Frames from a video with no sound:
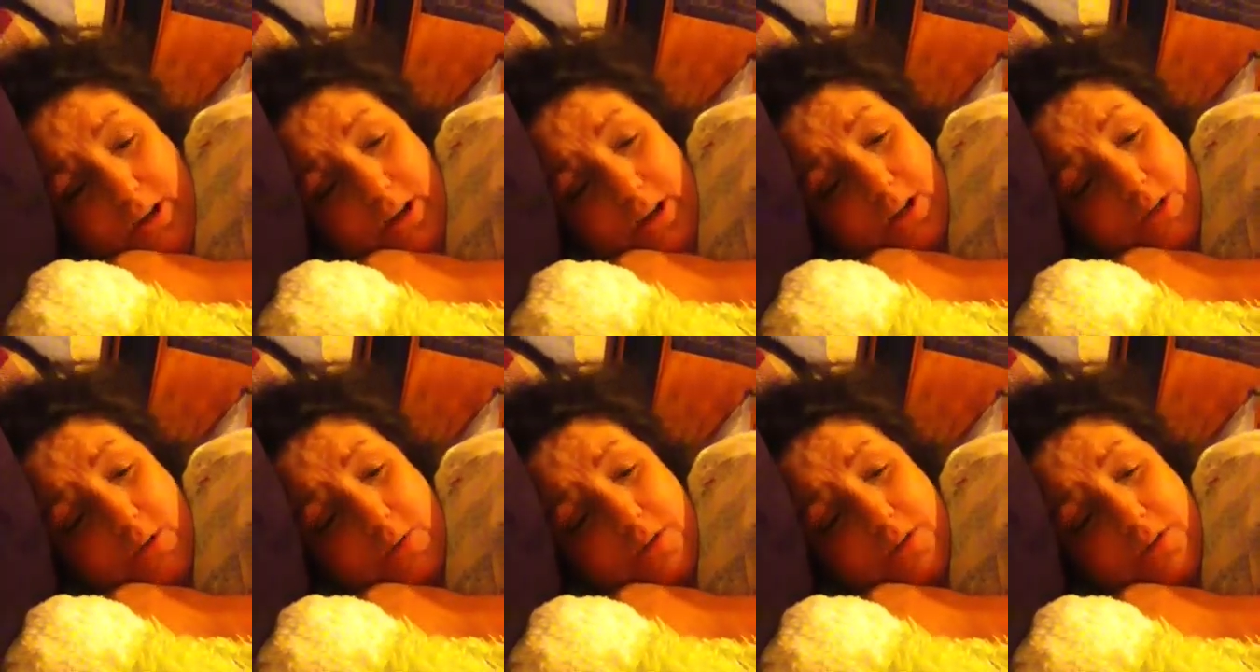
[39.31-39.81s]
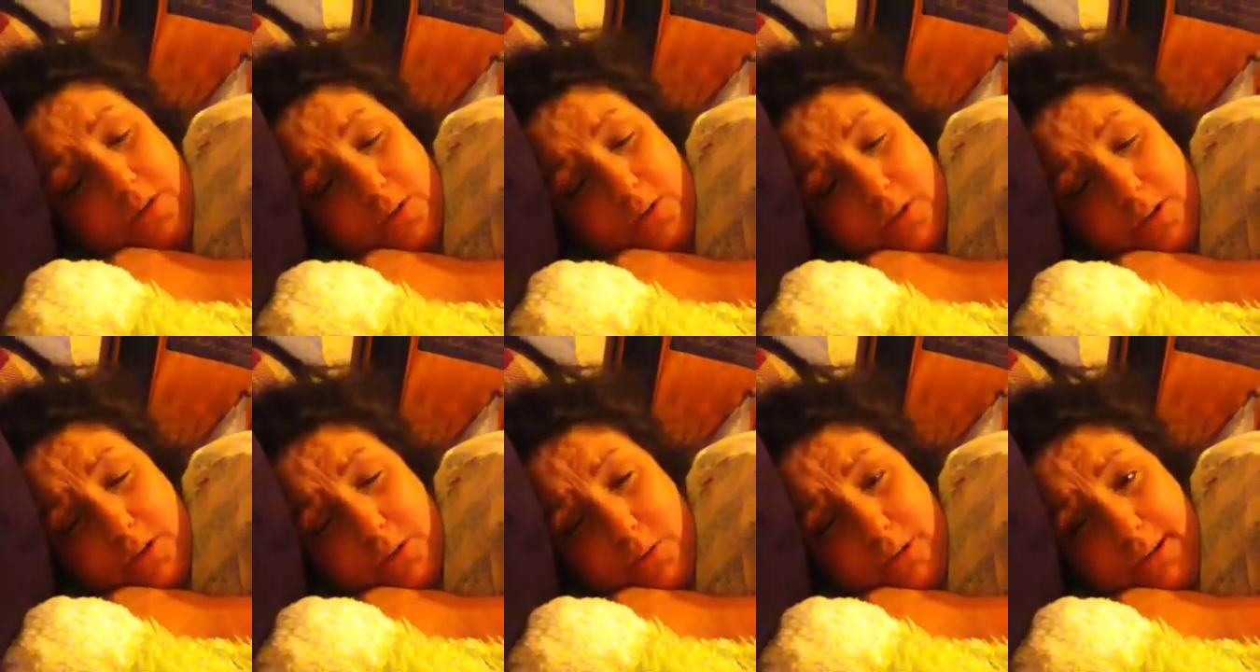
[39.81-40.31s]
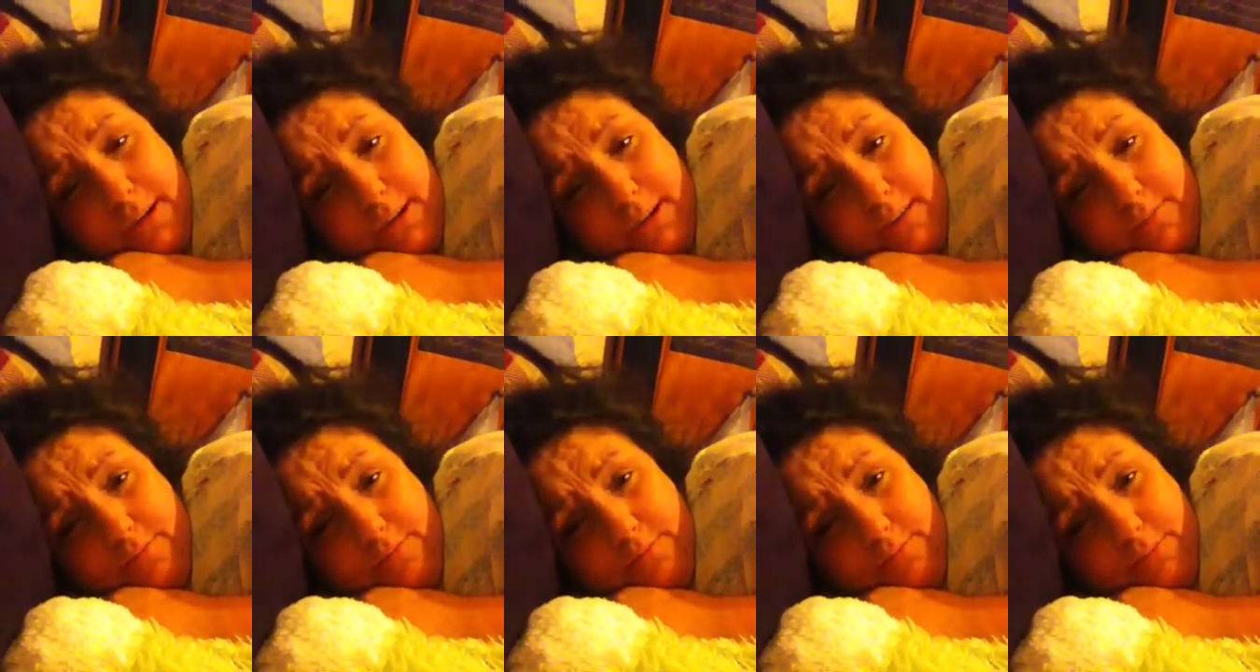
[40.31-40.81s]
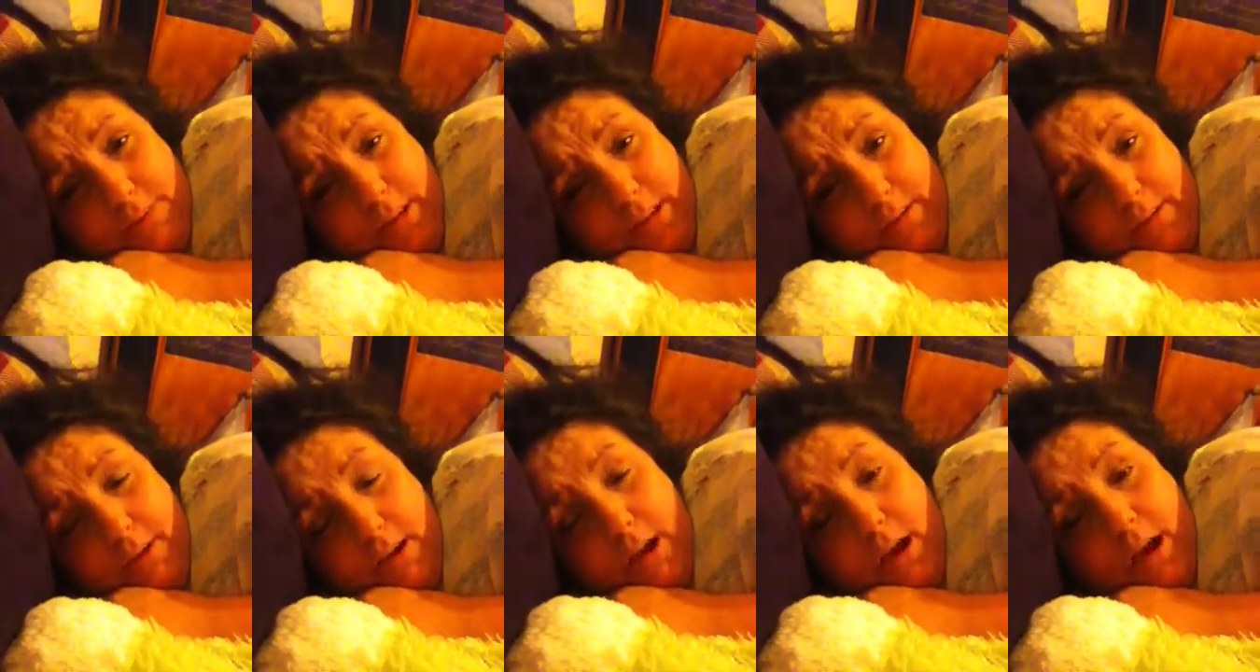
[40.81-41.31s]
She was so sweet.
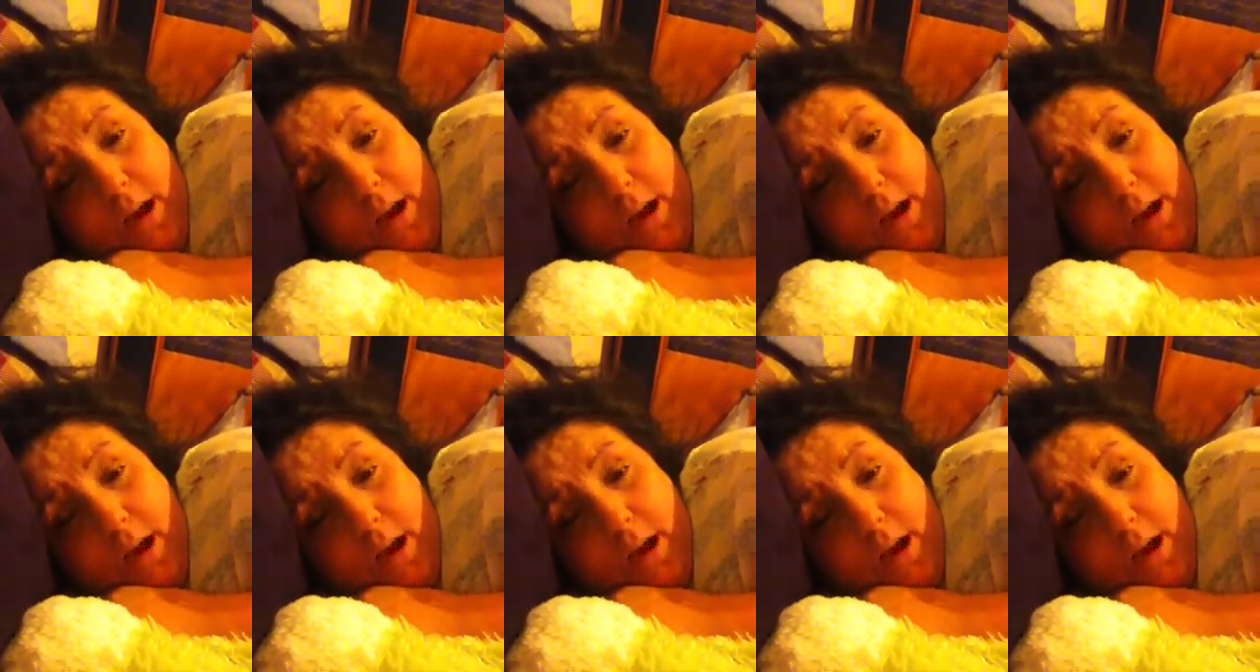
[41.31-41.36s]
And